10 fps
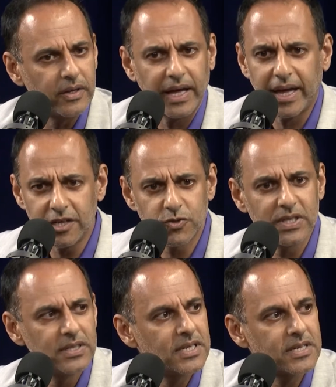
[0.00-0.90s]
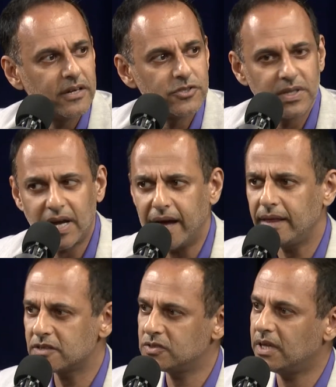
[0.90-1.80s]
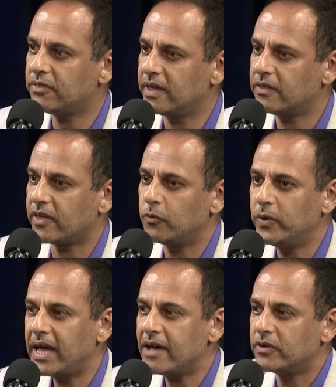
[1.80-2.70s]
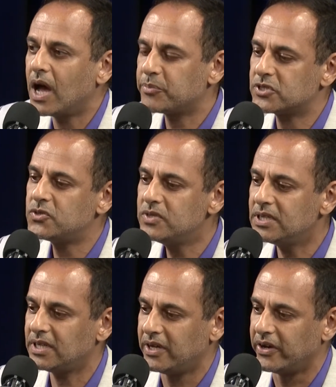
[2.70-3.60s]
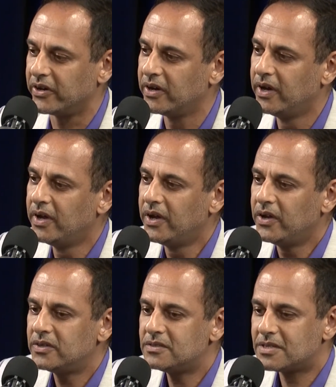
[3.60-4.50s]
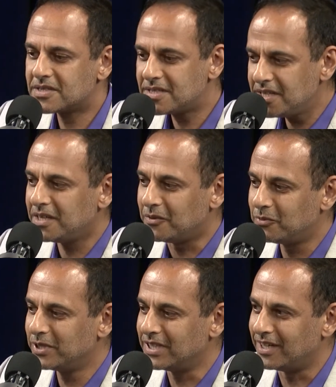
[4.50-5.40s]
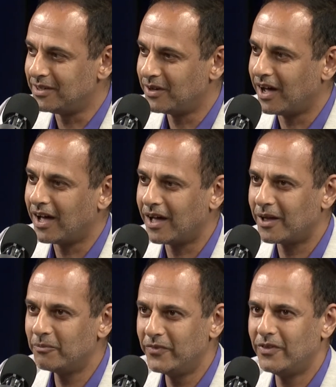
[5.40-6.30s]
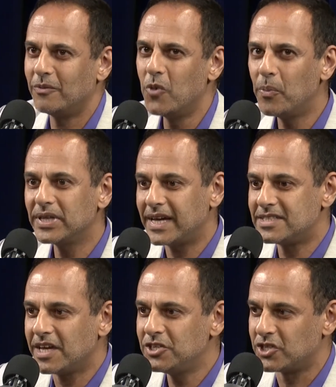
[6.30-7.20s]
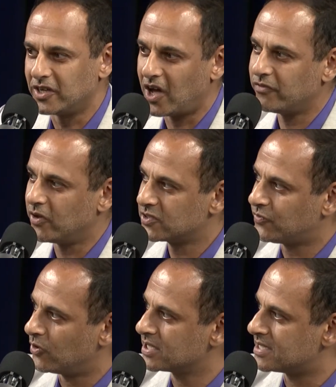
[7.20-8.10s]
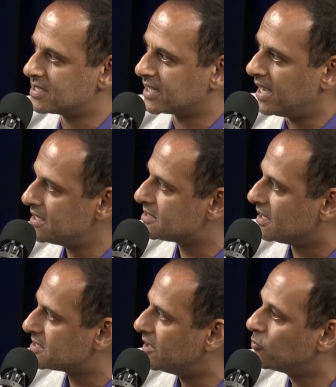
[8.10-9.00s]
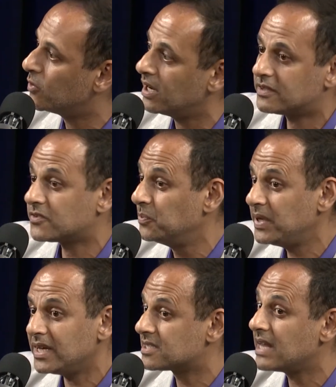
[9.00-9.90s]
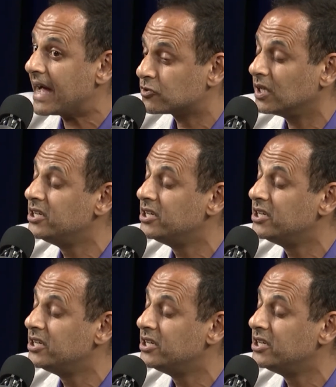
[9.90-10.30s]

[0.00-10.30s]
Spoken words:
hatred in this country. I actually think that we have an opportunity here to see, really, the mobilization of those forces against us. And it, to me, it's actually